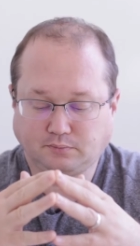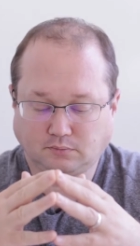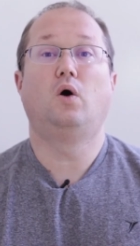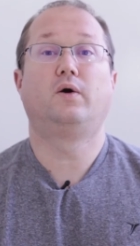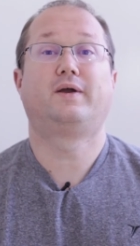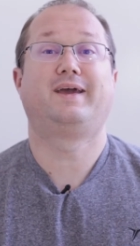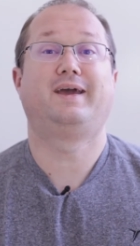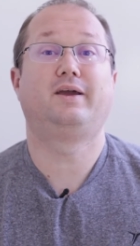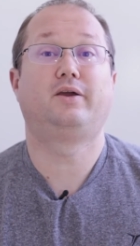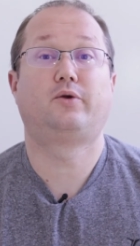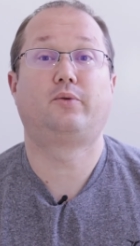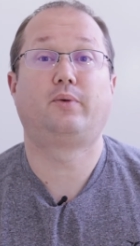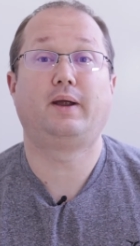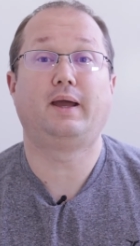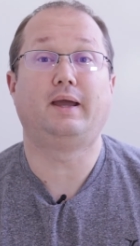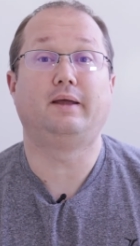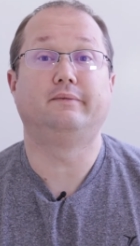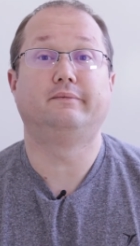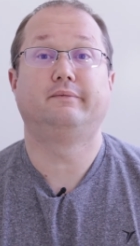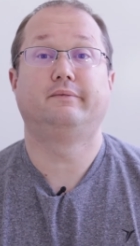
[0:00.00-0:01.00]
Okay,
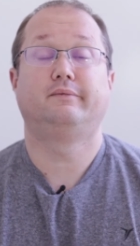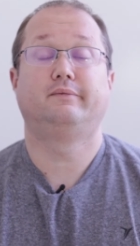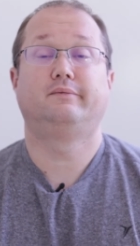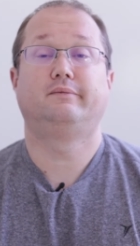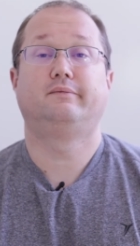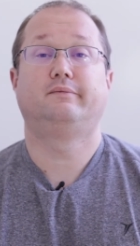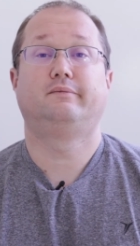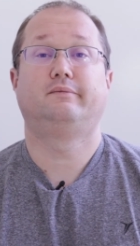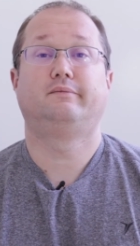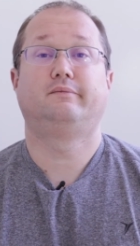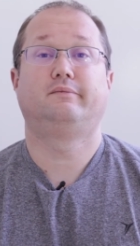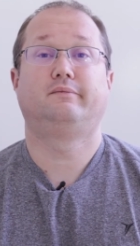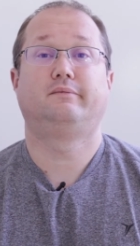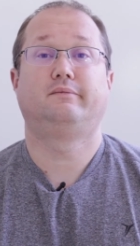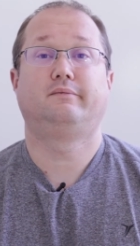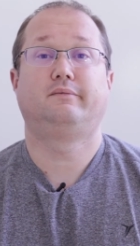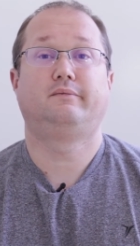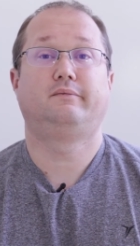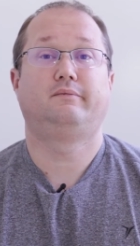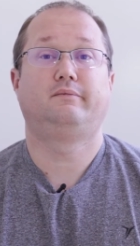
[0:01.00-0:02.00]
great.
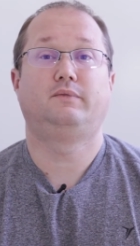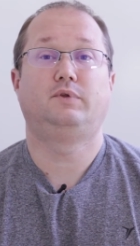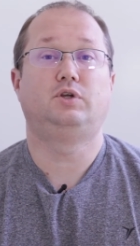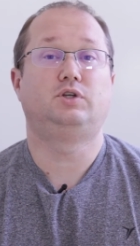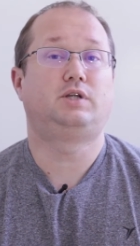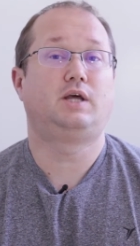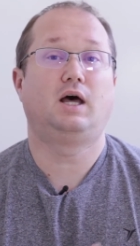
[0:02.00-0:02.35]
You